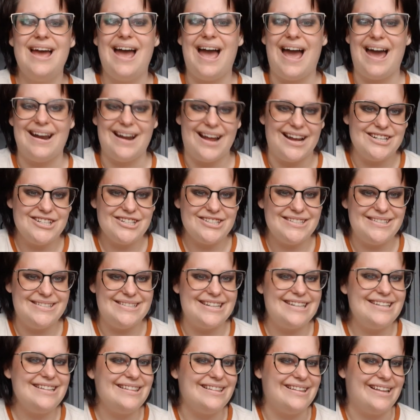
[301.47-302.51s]
and I just
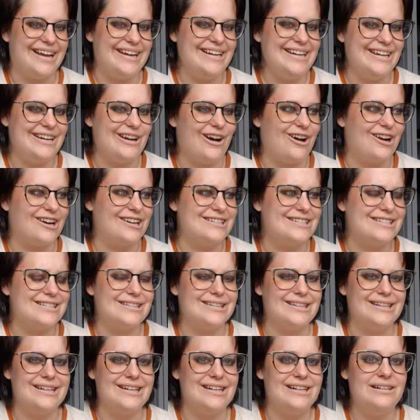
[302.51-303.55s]
didn't like it,
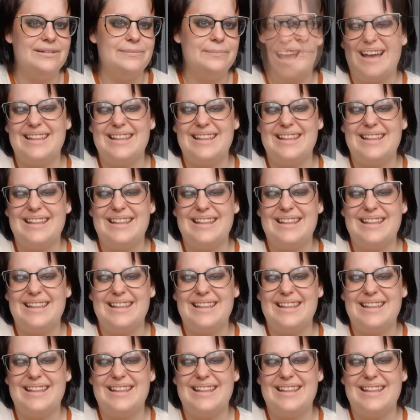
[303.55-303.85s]
honestly. I